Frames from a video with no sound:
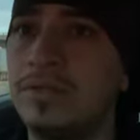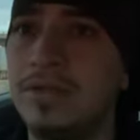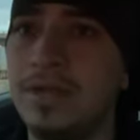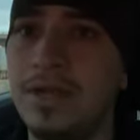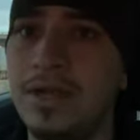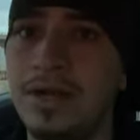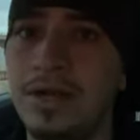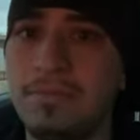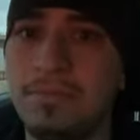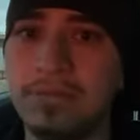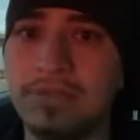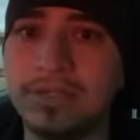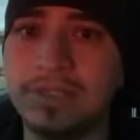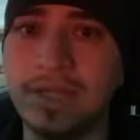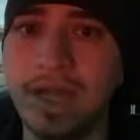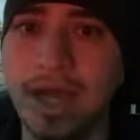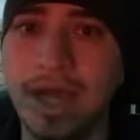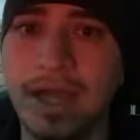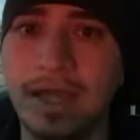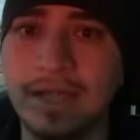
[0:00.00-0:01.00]
and almost
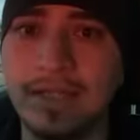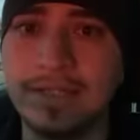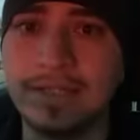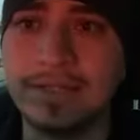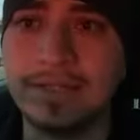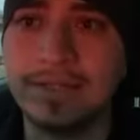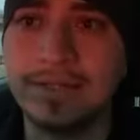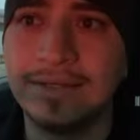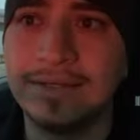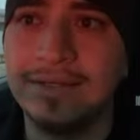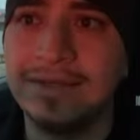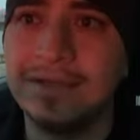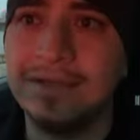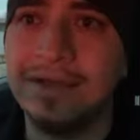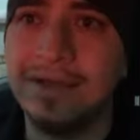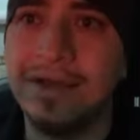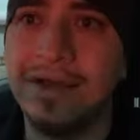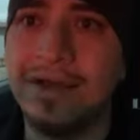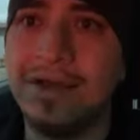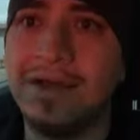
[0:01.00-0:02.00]
dies.
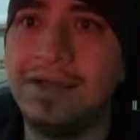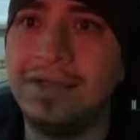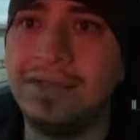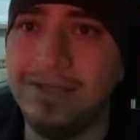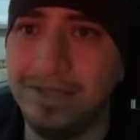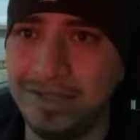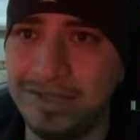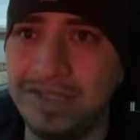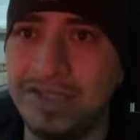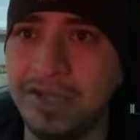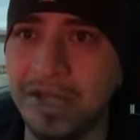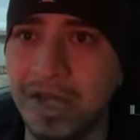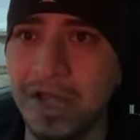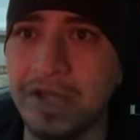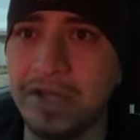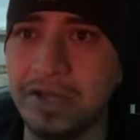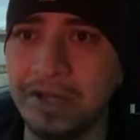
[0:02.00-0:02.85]
Uh, it's sick.